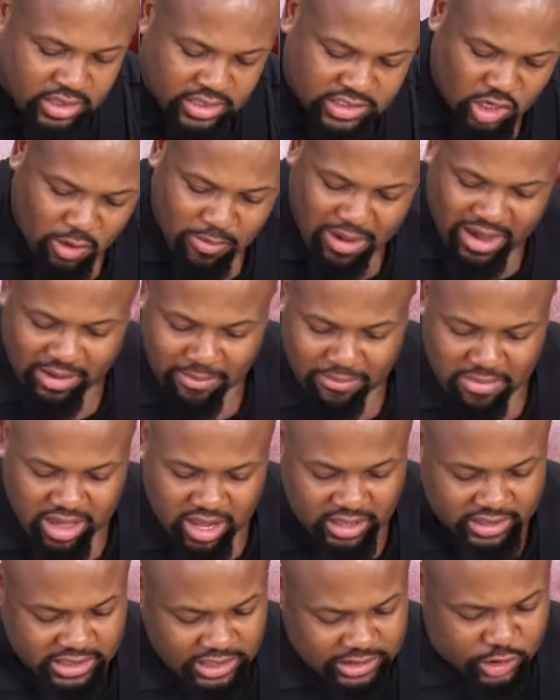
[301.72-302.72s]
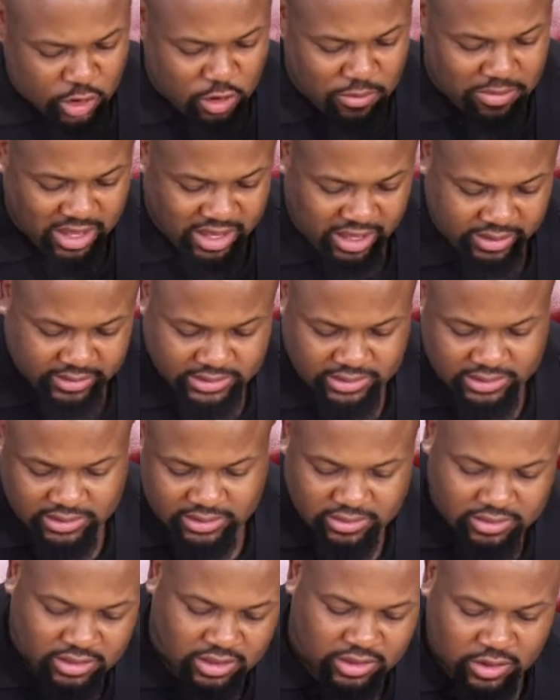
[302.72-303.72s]
So about 1 minute to 2
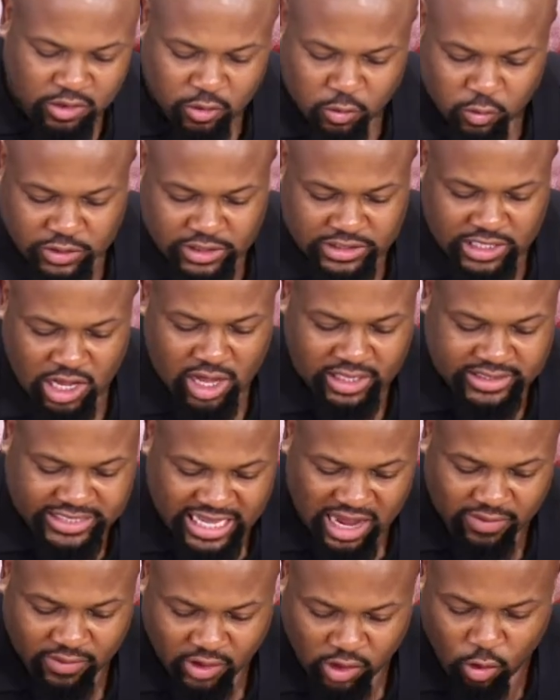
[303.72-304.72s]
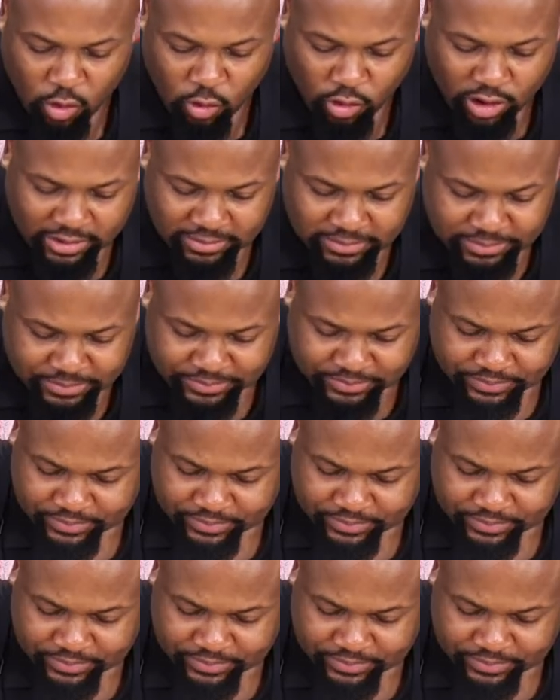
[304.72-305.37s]
minutes, we're sauteing the corn.